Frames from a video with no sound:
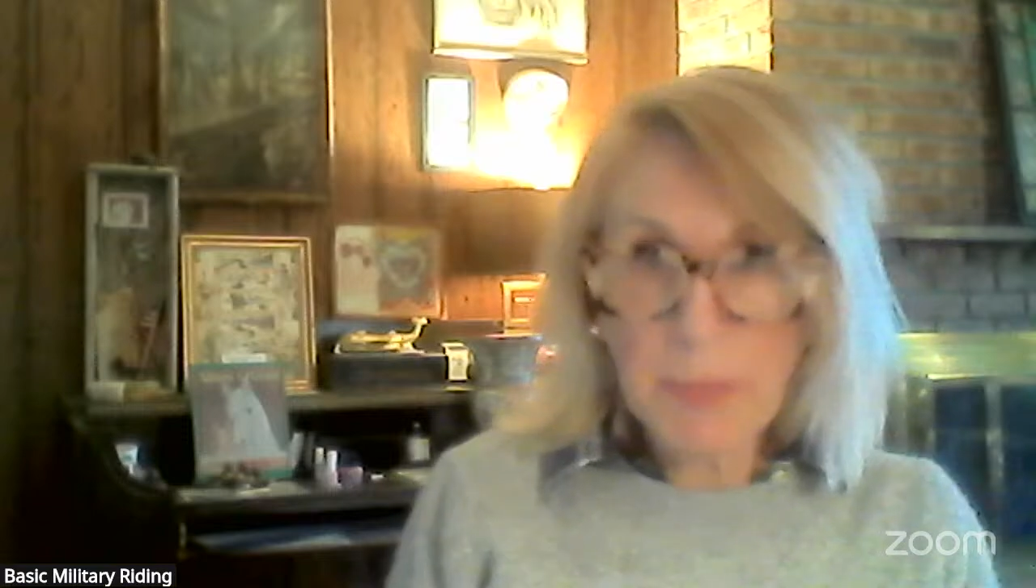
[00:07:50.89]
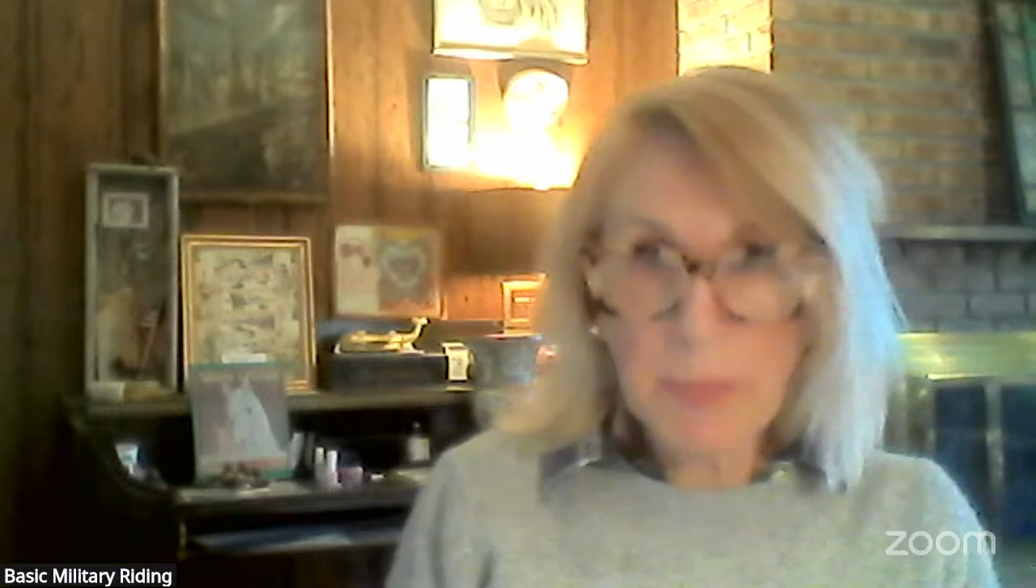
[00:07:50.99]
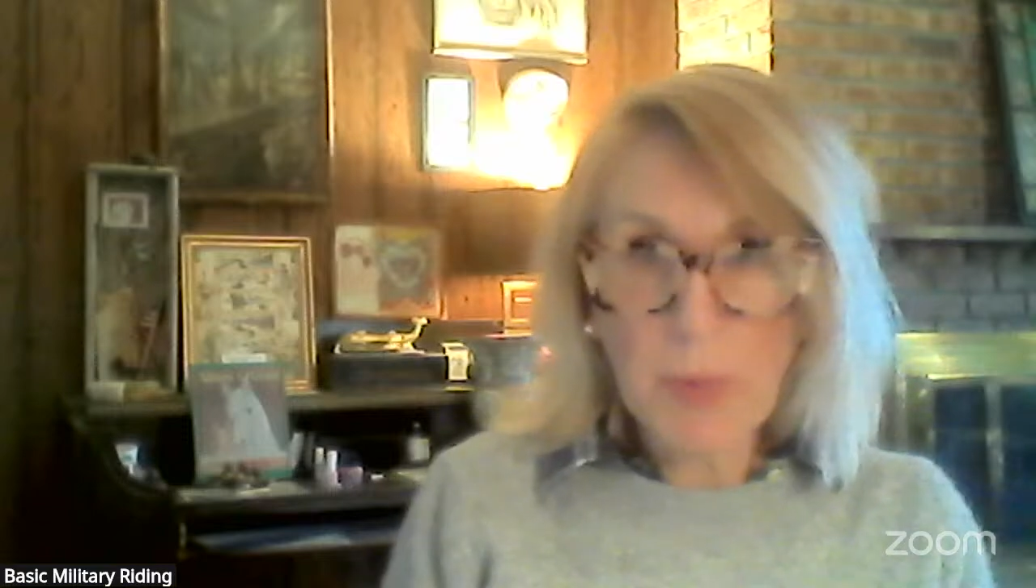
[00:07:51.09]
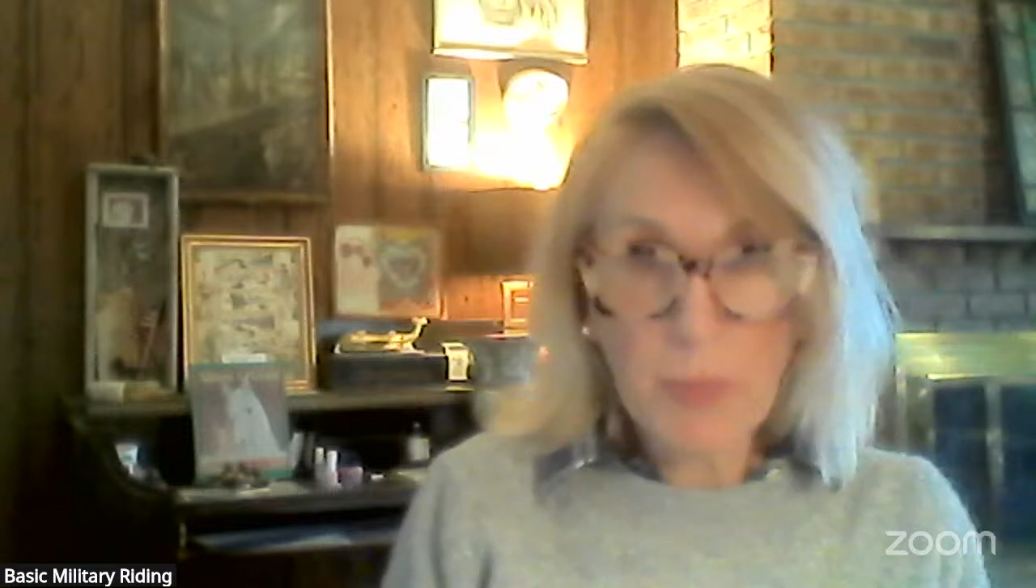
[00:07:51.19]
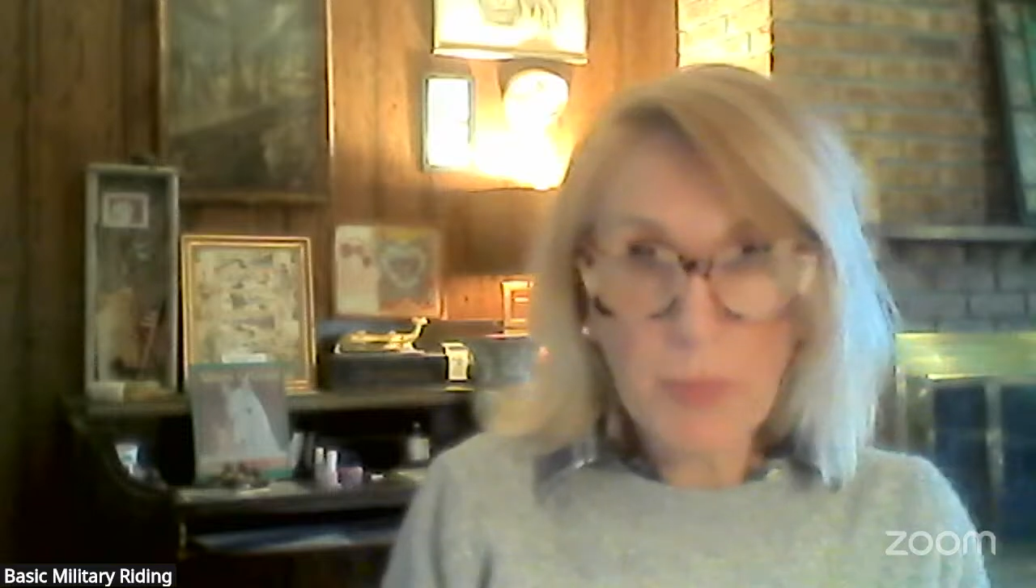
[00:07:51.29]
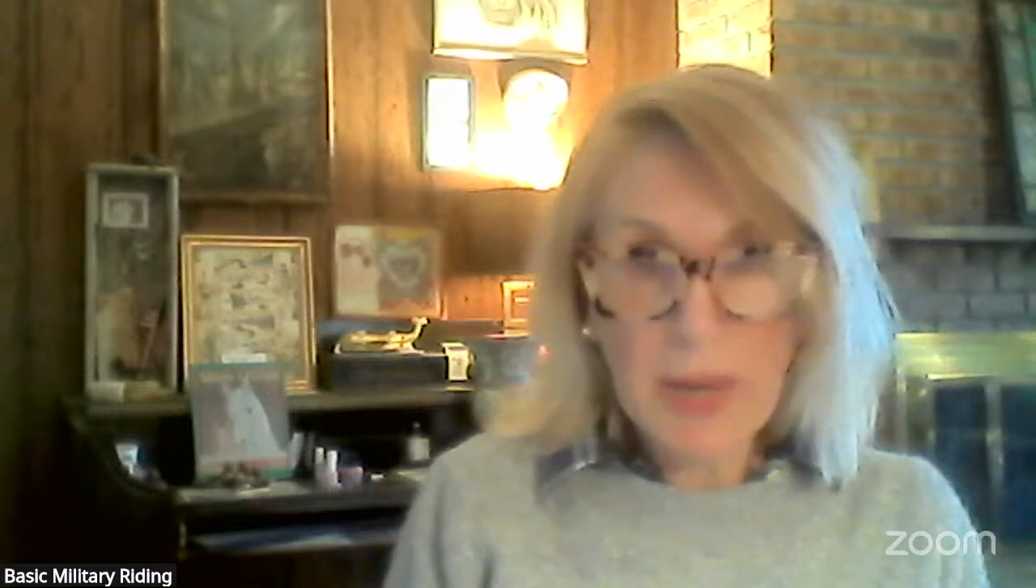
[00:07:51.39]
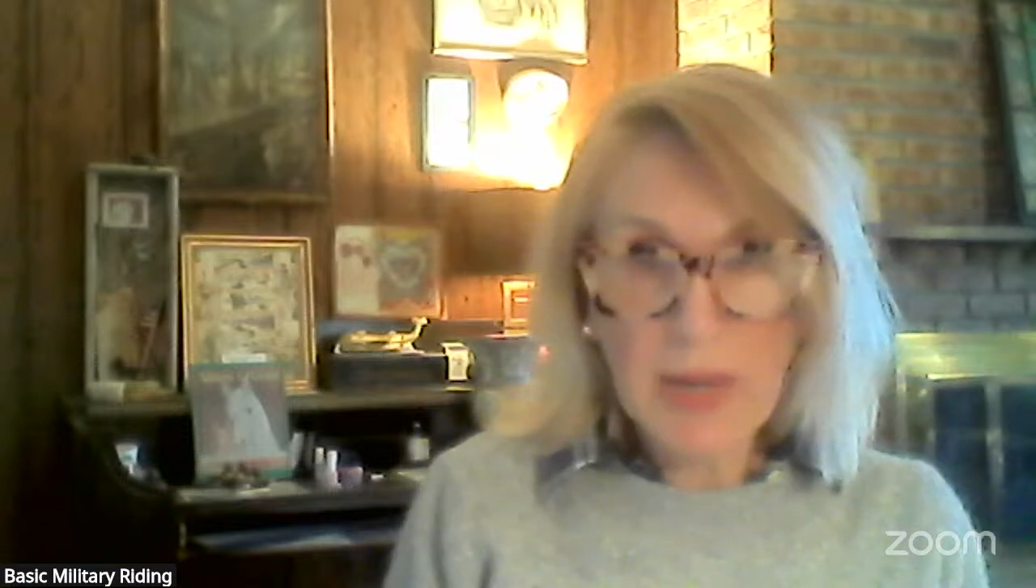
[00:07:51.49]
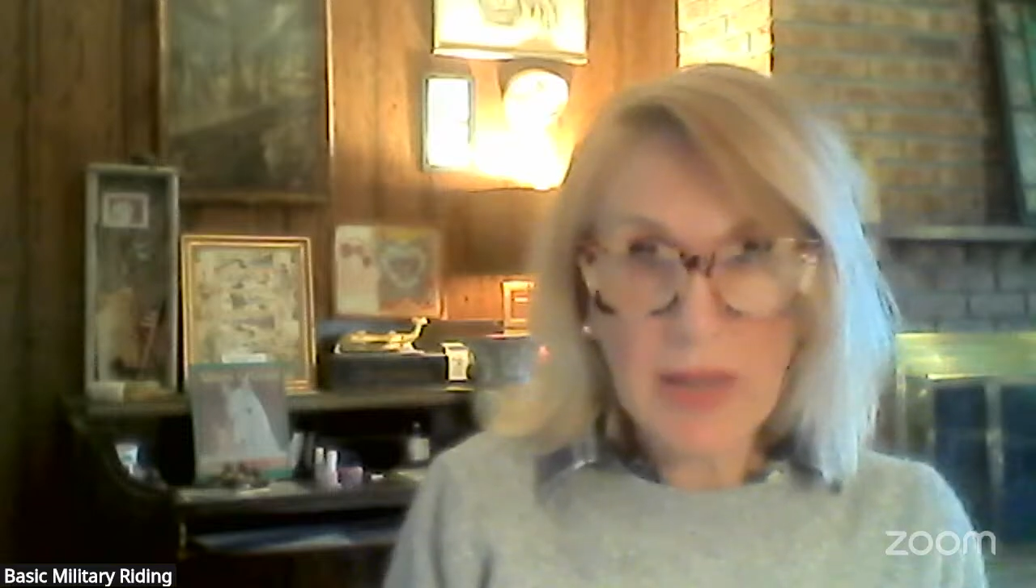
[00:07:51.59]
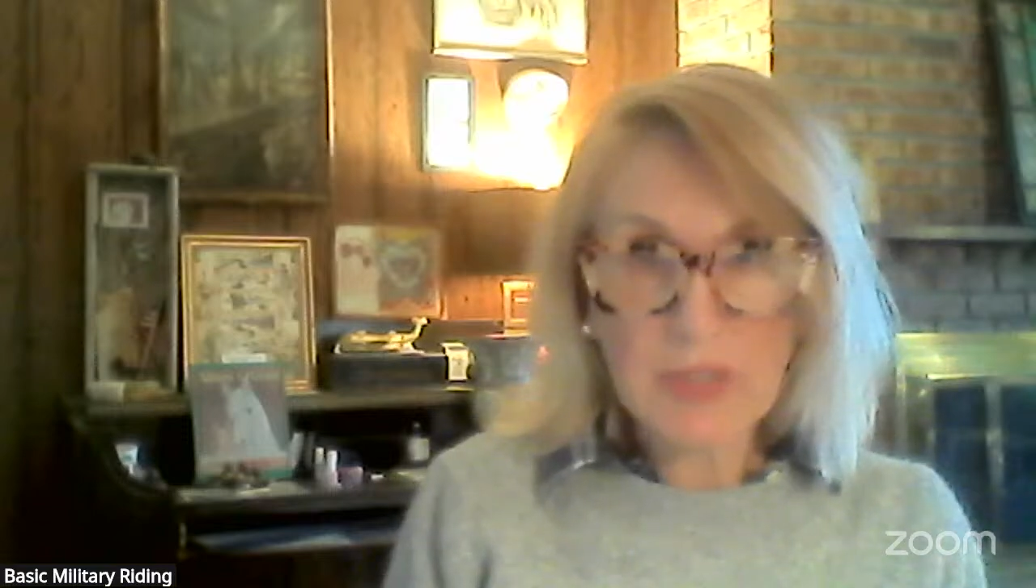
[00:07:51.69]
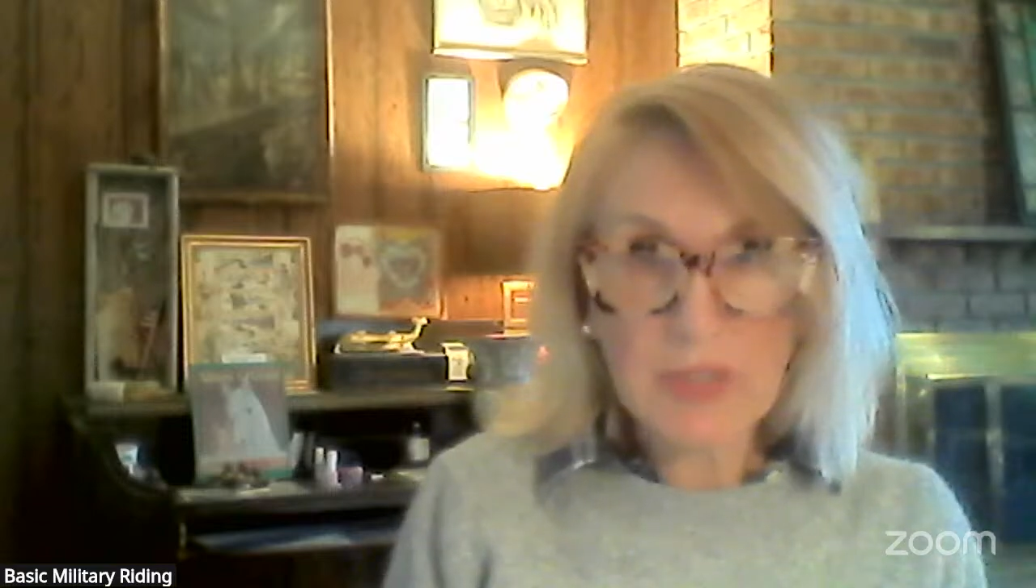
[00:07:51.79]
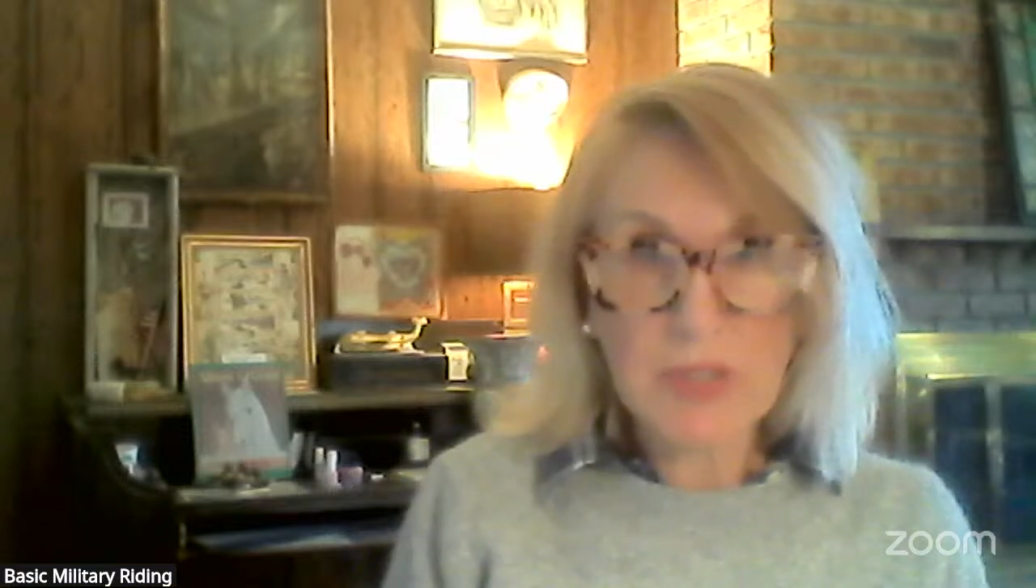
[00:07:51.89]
rein actions,